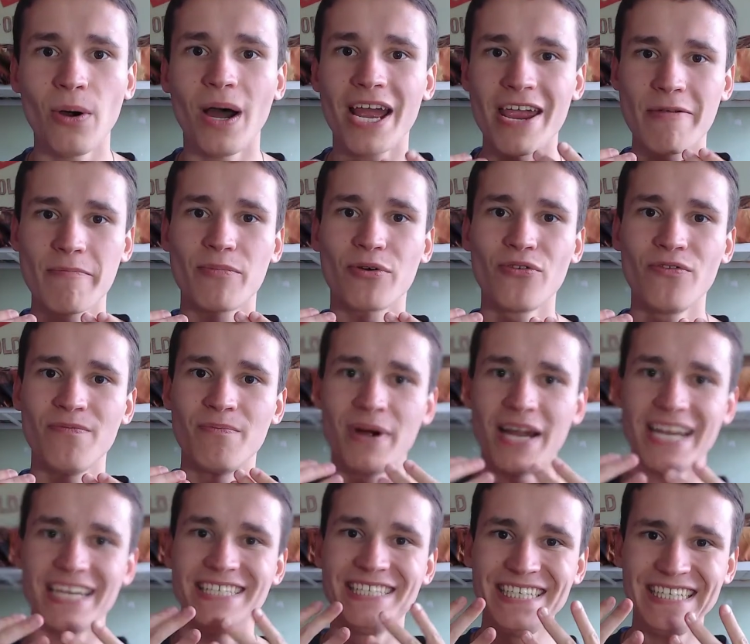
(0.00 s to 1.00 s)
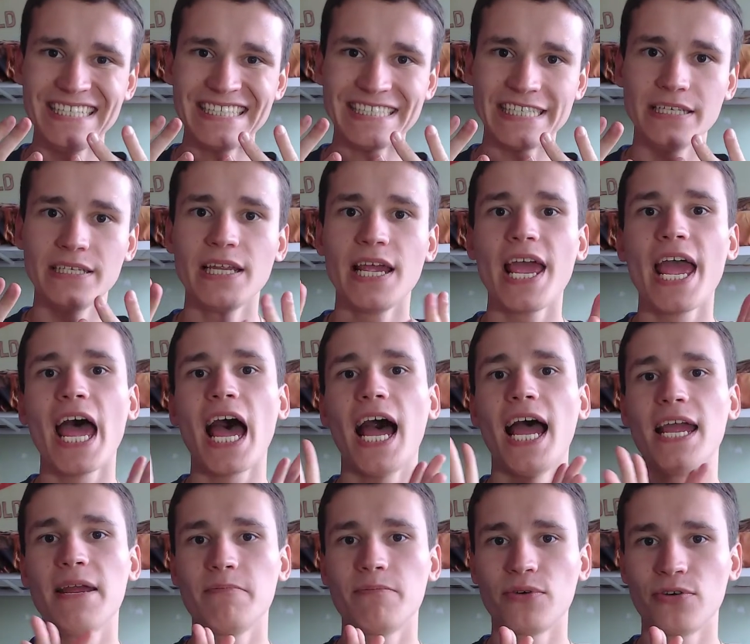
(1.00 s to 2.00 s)
i improve my diction i
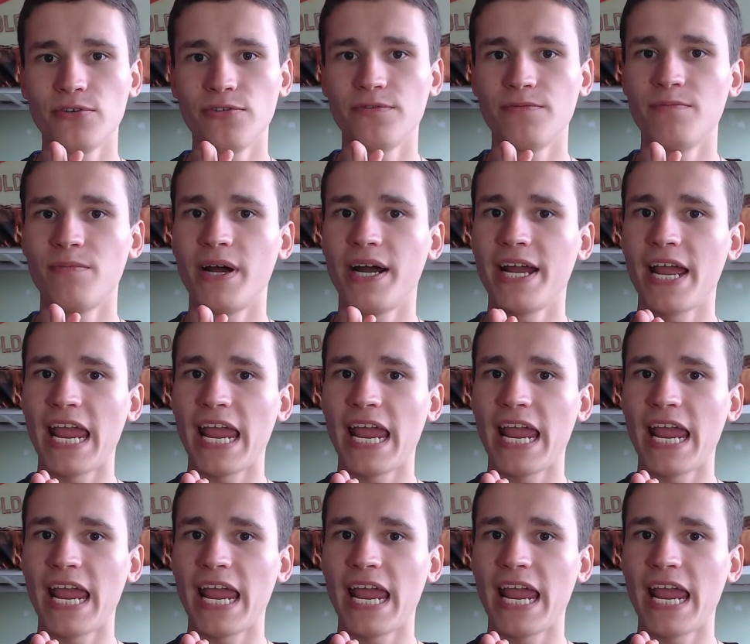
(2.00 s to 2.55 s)
improve my